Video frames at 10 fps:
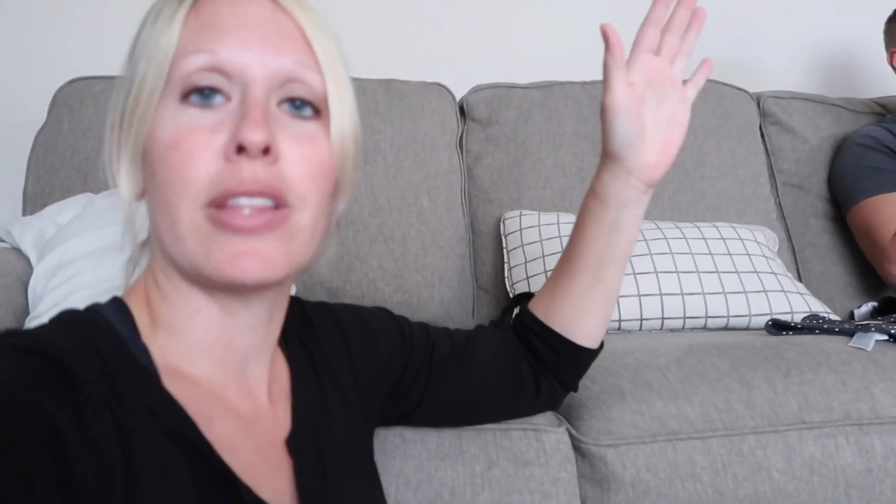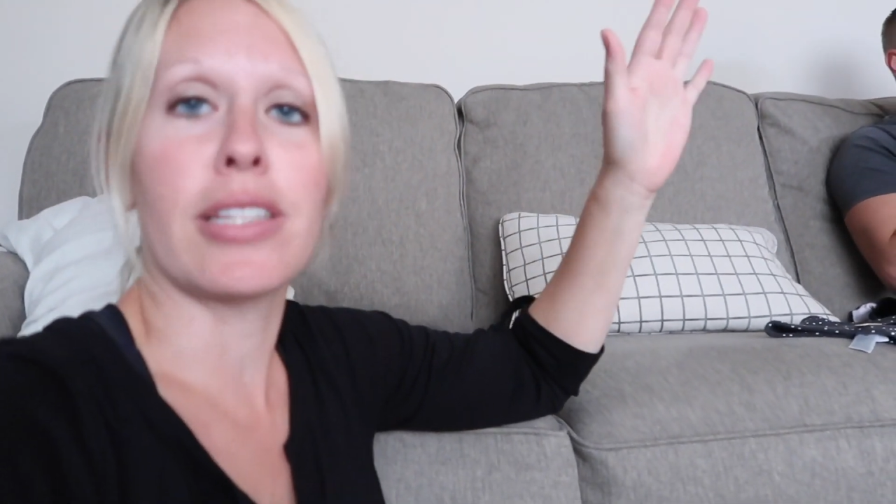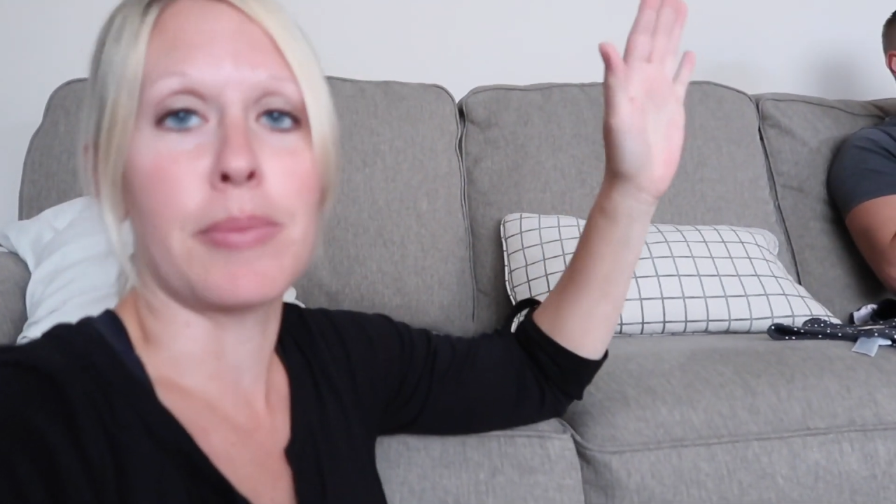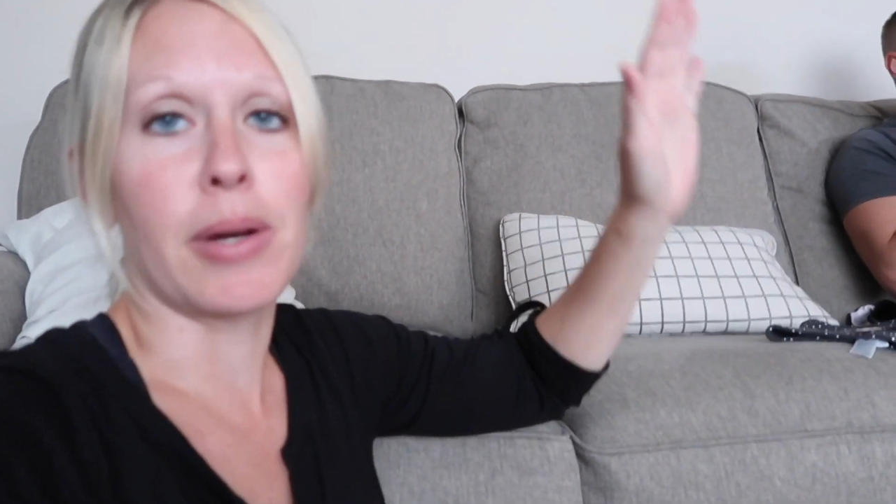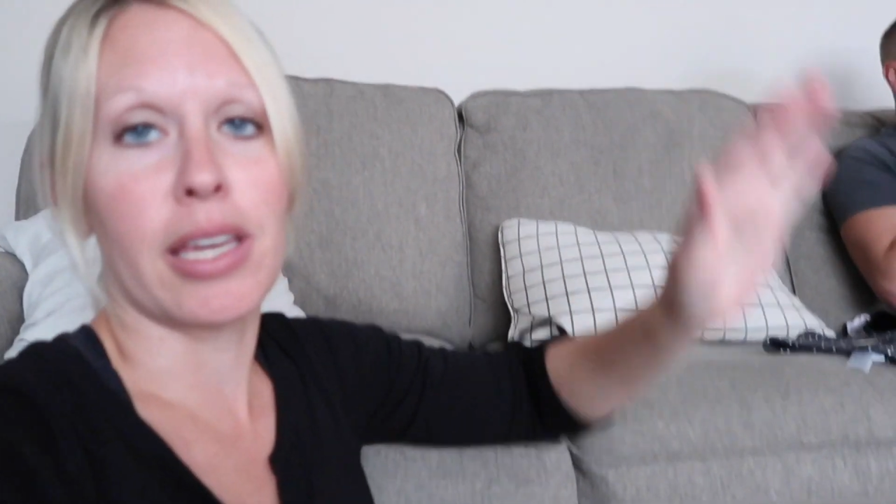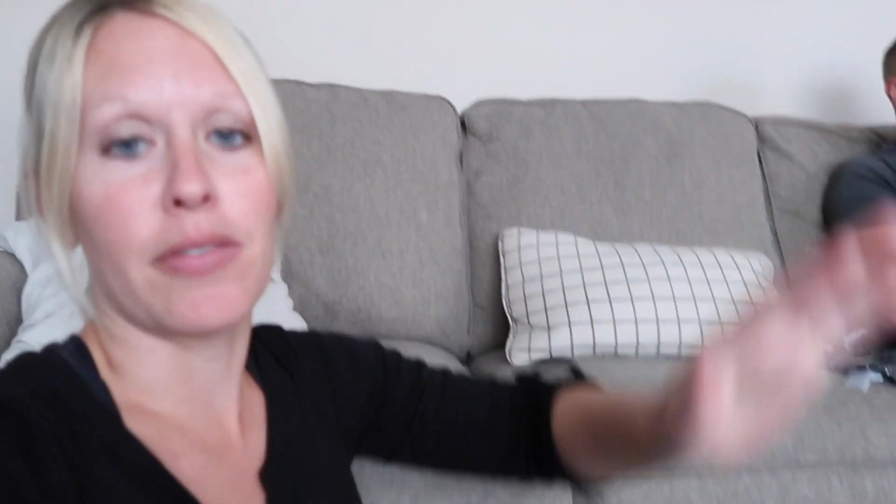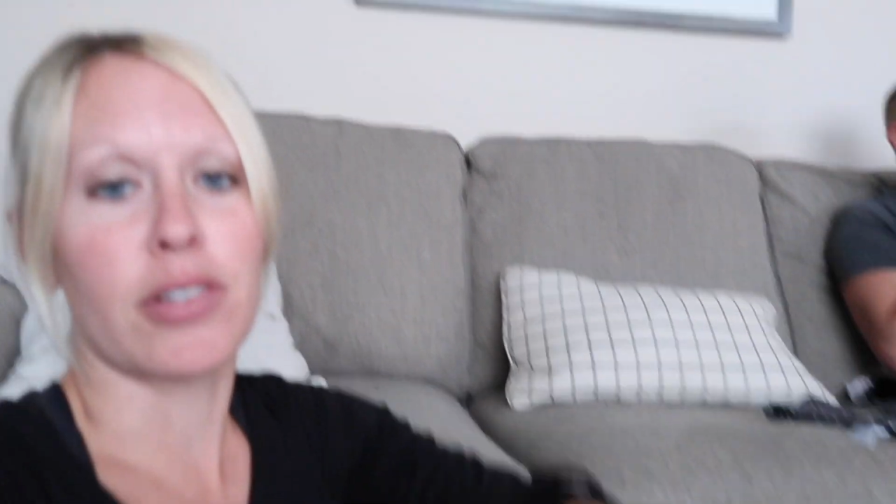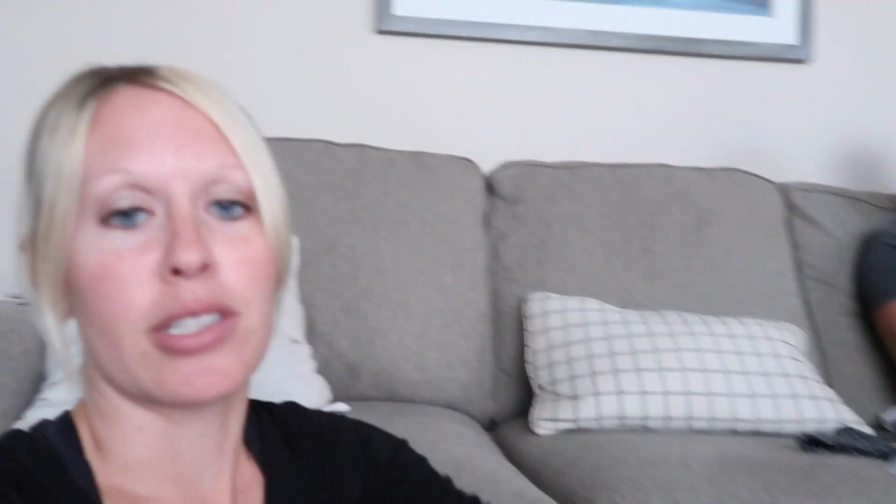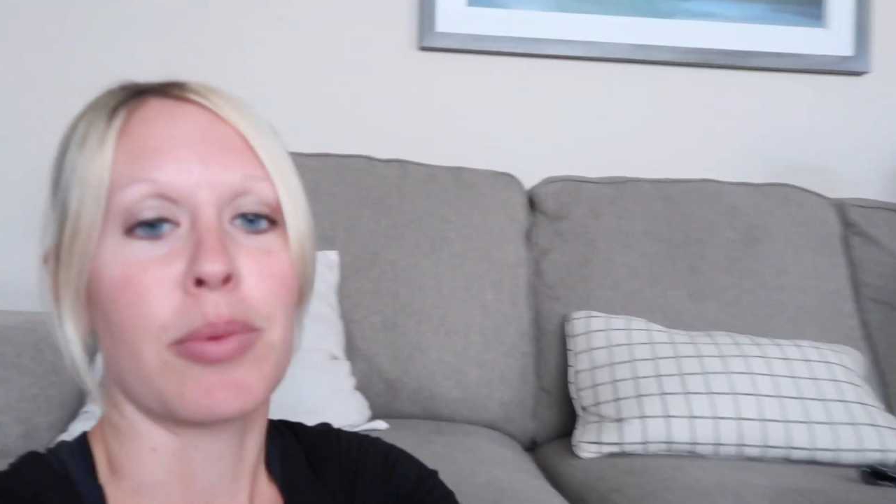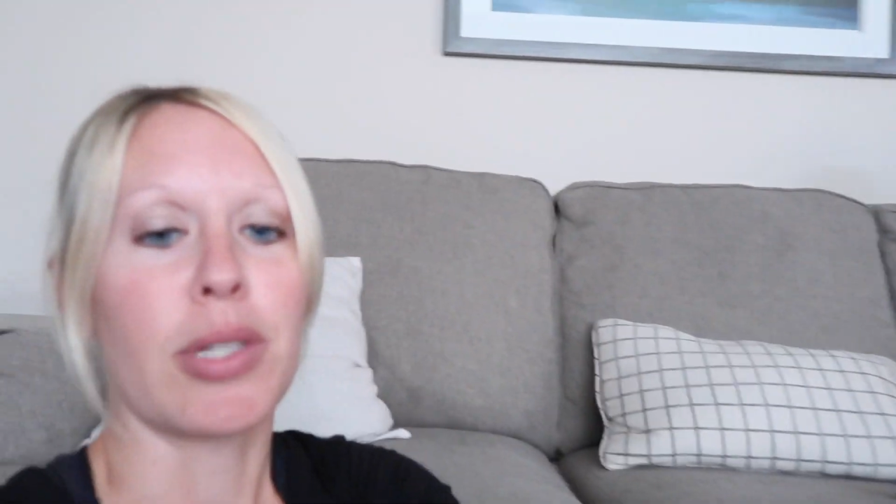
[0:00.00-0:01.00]
this monkey
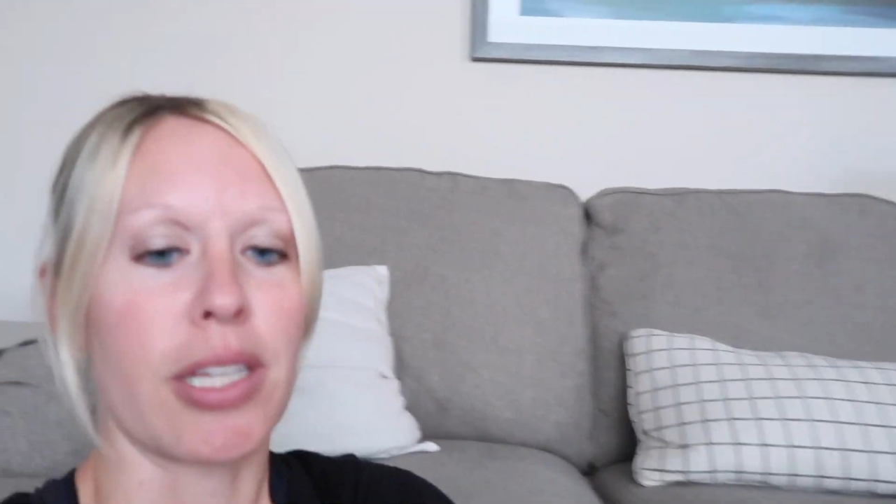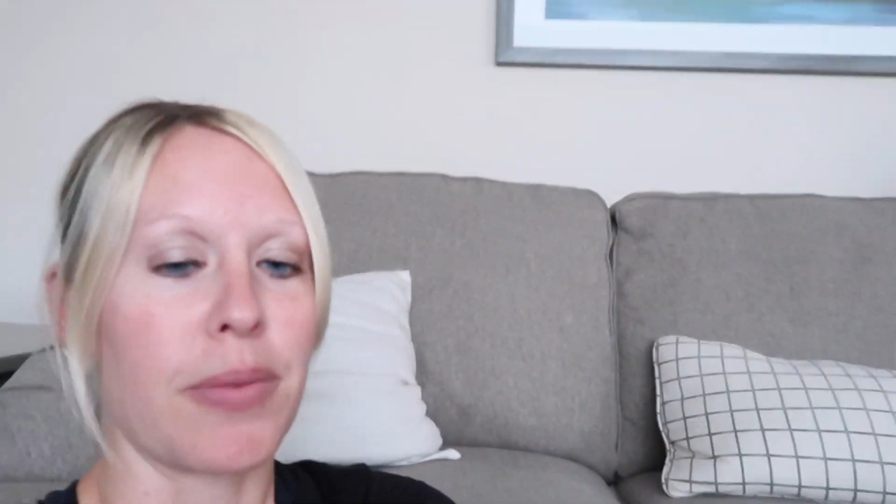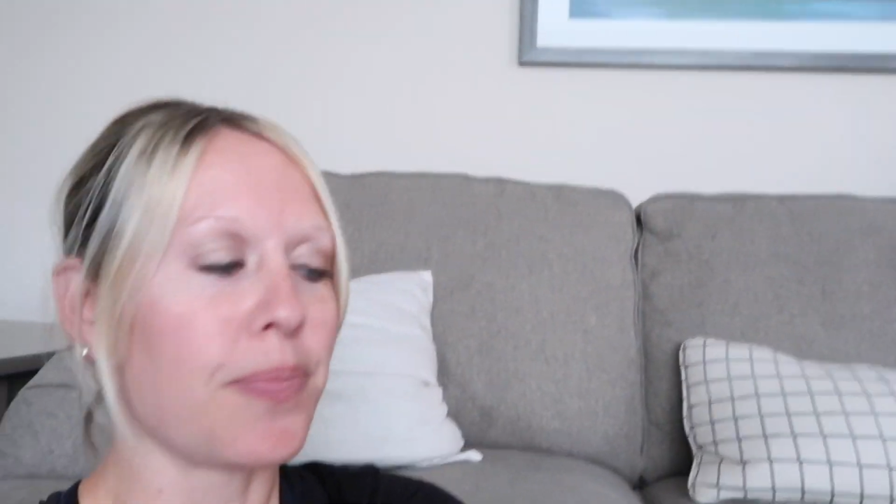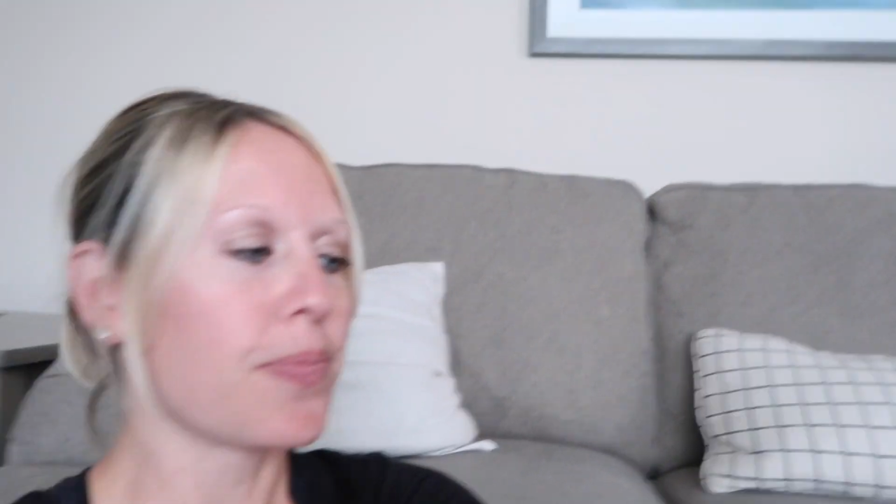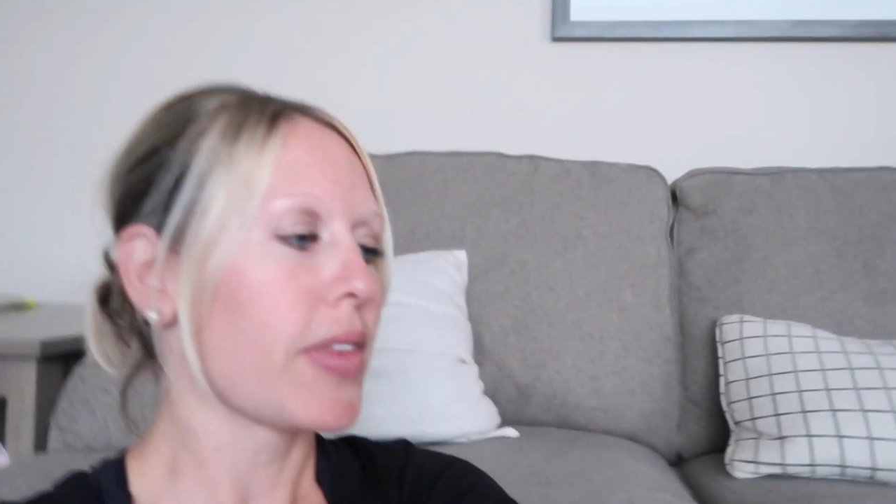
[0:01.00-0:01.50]
for some reason.